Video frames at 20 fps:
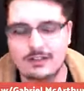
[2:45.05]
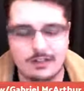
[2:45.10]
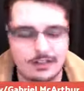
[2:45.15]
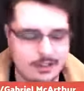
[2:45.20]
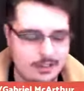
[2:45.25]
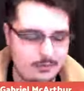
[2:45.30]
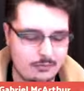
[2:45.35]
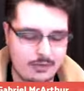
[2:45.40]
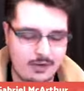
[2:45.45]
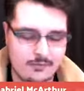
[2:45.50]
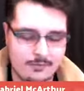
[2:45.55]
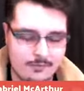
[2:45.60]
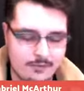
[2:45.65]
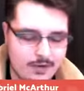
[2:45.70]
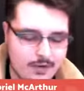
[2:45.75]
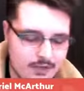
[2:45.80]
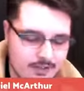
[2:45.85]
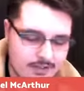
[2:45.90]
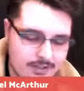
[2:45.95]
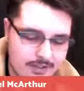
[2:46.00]
My
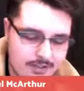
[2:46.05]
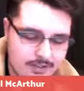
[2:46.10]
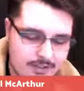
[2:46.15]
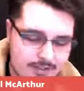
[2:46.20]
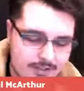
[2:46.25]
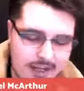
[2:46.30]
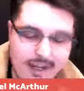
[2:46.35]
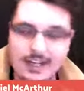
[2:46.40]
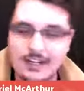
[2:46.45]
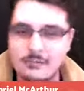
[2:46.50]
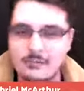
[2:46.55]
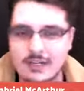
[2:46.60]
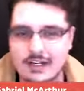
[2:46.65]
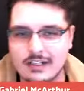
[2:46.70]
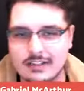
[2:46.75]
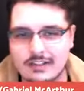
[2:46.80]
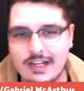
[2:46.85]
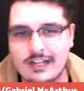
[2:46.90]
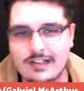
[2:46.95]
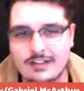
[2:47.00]
first item that
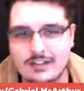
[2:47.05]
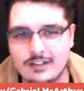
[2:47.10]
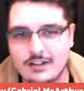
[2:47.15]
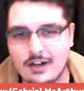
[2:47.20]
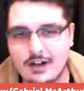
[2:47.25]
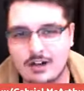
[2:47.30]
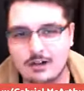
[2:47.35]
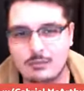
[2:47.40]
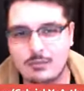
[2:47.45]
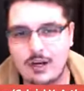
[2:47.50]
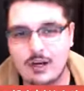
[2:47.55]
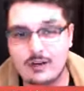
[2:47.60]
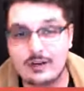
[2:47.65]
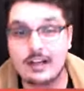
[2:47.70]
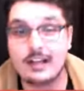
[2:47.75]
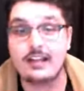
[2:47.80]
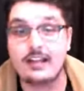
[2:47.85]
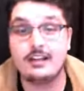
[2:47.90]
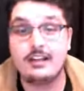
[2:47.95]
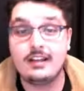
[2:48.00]
I'd like to talk about,
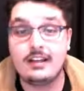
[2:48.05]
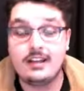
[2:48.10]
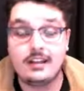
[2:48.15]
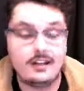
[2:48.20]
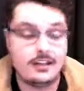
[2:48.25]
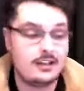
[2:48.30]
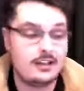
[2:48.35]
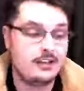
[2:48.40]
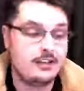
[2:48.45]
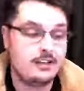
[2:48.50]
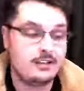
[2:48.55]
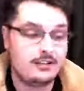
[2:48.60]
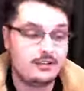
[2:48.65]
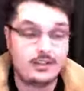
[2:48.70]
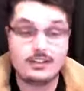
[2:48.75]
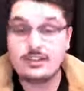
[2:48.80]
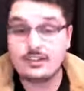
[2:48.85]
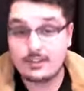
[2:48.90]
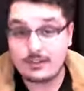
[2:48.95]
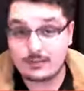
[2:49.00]
and
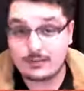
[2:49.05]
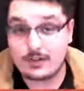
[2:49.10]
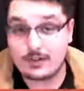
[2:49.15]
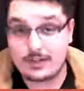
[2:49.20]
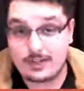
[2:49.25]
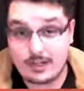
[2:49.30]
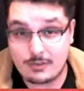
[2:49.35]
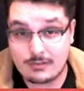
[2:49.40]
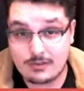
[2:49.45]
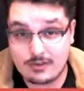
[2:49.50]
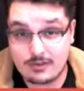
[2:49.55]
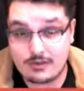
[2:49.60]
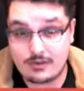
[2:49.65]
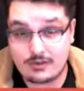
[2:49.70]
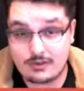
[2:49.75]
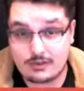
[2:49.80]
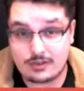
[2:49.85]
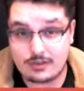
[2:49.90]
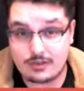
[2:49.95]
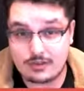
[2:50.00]
this is the first episode of the
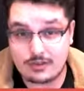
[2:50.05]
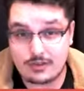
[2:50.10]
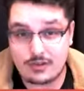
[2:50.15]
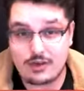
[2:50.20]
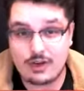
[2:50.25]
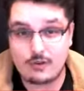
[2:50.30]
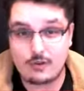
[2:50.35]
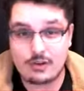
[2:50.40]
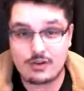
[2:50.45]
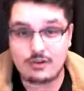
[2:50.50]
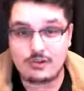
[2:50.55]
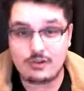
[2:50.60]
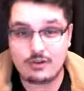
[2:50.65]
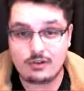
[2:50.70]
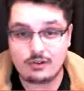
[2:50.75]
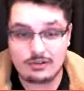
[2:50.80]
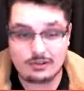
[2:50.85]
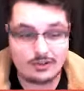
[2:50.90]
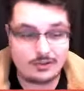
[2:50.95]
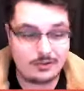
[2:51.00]
show, so I want you
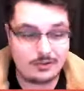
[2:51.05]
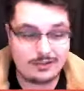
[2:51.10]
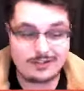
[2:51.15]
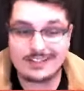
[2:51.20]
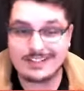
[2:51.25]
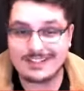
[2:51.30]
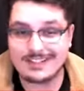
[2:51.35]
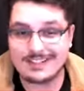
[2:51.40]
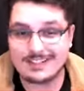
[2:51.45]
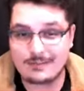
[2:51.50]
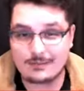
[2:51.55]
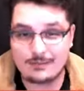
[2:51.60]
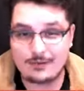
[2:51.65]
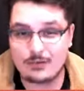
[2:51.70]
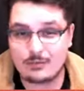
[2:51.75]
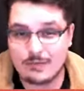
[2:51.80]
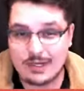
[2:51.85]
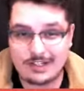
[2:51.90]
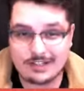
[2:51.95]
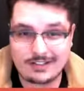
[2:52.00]
all to know that this is a
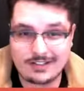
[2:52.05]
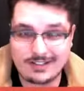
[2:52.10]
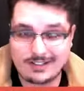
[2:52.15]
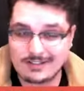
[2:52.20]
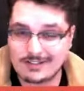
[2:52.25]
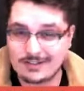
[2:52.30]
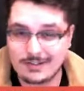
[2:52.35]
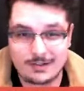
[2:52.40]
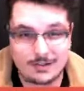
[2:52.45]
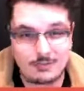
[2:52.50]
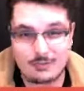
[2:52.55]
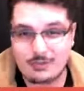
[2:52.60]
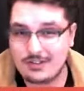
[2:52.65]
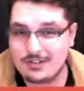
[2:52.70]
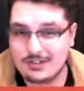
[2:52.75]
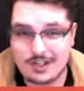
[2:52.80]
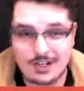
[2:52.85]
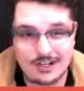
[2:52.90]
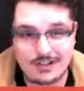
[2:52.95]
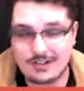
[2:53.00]
format that is going to be
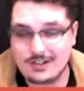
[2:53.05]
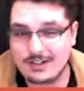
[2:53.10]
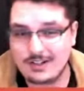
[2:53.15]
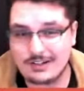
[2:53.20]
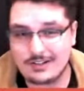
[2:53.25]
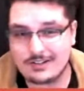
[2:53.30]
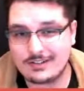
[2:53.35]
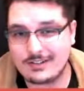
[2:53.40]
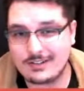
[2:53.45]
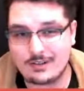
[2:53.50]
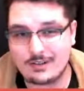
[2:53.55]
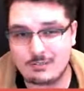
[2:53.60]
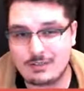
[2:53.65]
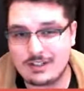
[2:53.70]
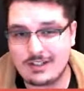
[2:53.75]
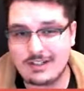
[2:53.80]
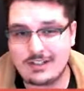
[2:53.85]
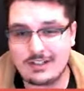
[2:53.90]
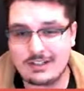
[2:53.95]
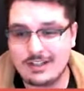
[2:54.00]
changing and it's going to
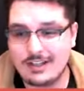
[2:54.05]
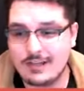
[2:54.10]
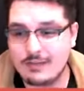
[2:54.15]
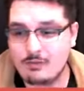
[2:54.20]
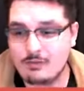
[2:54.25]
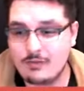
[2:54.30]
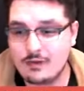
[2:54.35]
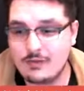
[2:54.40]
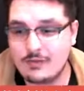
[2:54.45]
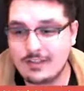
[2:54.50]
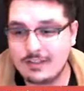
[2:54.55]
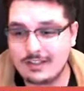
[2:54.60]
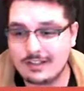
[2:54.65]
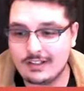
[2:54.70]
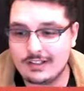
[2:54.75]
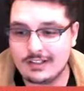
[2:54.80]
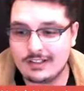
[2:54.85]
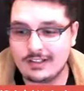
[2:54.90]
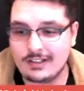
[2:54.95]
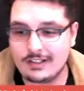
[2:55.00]
be
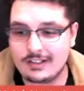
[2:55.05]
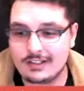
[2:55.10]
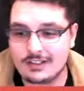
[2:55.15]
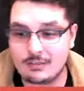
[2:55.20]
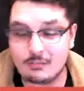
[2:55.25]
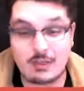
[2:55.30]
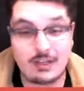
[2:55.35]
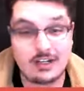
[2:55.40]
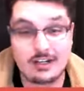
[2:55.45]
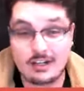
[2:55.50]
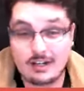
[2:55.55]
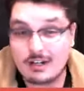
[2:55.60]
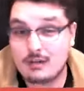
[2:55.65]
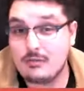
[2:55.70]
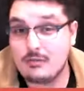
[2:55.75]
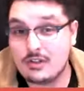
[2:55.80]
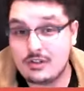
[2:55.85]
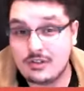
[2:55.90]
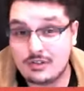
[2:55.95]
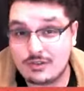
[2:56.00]
moving depending on how
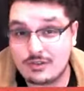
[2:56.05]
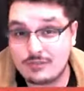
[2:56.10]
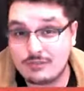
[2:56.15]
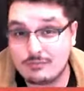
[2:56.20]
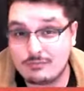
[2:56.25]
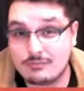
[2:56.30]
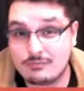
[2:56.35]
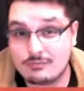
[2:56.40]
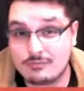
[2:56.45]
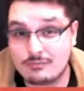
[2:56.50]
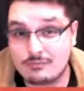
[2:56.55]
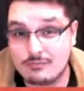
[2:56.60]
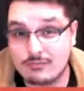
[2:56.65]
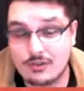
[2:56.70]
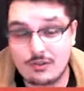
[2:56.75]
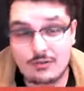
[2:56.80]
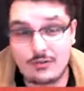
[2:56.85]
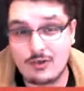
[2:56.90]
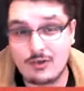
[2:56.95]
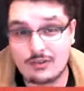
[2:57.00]
much
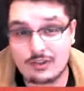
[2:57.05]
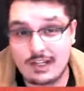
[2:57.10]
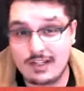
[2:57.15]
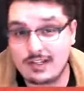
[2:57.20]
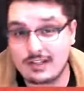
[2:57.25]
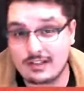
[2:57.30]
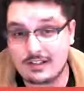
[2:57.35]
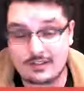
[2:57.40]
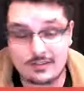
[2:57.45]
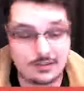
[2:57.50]
you folks like it.